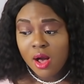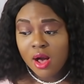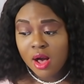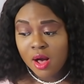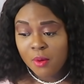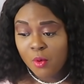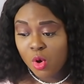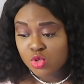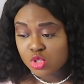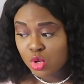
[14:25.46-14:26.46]

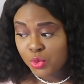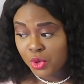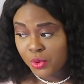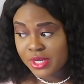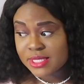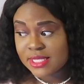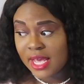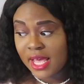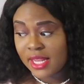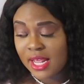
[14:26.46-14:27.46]
Also noticed
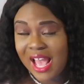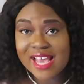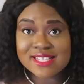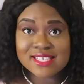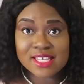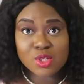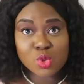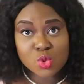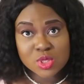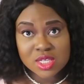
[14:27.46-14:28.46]
that I did
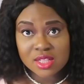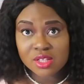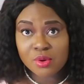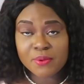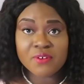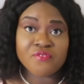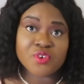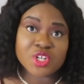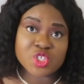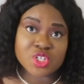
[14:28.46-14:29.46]
lose a little bit of
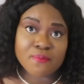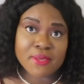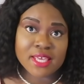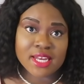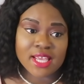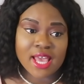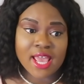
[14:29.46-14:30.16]
footage in the beginning.